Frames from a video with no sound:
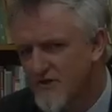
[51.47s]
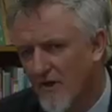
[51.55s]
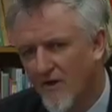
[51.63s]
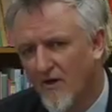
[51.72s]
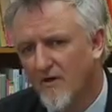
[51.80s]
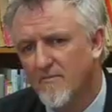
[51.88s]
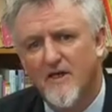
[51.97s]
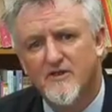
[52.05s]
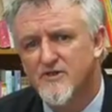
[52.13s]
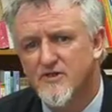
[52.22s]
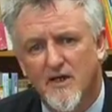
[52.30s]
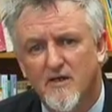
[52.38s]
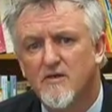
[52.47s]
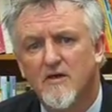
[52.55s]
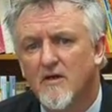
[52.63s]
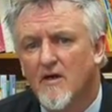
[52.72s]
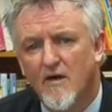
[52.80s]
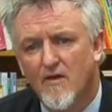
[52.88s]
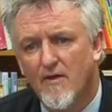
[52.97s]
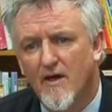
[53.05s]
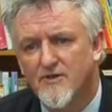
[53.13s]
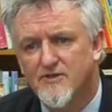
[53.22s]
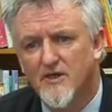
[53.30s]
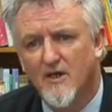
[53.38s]
time, it's said
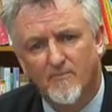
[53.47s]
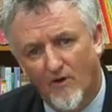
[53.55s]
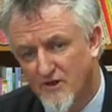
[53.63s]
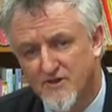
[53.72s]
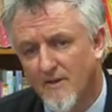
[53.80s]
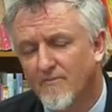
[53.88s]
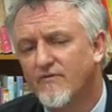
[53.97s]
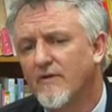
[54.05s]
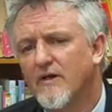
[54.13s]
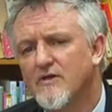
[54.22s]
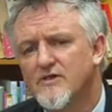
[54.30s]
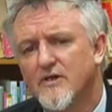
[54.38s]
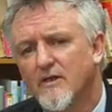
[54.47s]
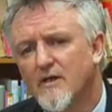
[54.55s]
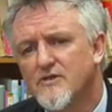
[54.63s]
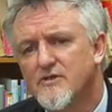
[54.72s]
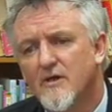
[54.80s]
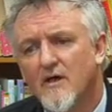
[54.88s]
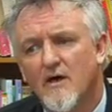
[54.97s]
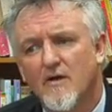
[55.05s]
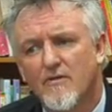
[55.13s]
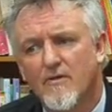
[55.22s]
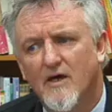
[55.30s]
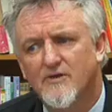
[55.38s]
that, by some figures at least,
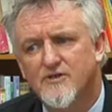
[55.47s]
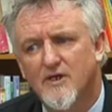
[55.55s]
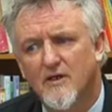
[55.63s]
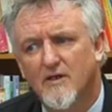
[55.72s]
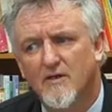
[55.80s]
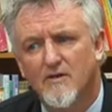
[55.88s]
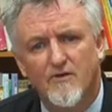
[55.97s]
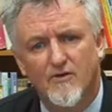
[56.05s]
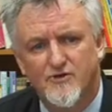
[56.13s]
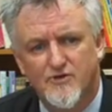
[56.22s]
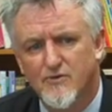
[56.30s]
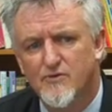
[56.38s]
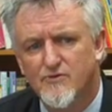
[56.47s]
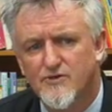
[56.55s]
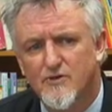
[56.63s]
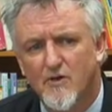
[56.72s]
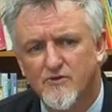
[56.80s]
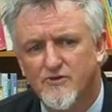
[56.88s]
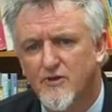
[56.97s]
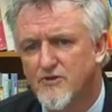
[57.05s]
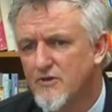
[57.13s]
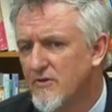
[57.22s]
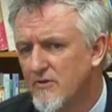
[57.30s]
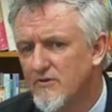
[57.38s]
that the Jews
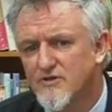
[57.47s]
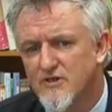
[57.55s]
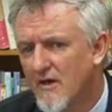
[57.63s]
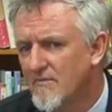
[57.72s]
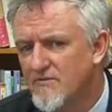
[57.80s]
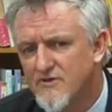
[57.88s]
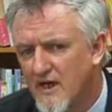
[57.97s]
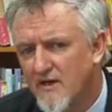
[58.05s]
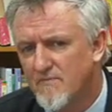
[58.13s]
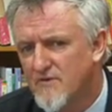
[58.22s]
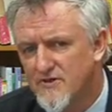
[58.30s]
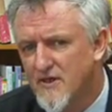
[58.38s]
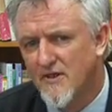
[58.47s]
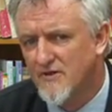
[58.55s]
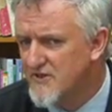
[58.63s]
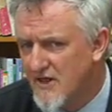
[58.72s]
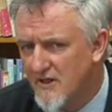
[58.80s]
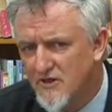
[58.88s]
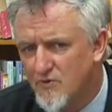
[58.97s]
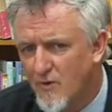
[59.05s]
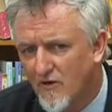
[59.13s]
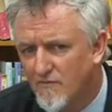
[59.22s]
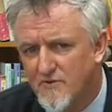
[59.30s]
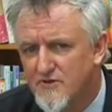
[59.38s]
constituted some 10%,
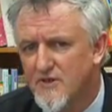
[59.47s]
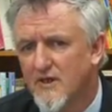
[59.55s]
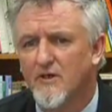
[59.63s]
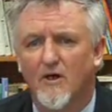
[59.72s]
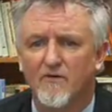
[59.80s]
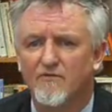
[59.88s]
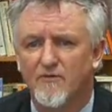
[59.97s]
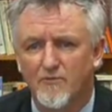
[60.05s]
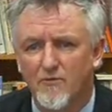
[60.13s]
10–12% of the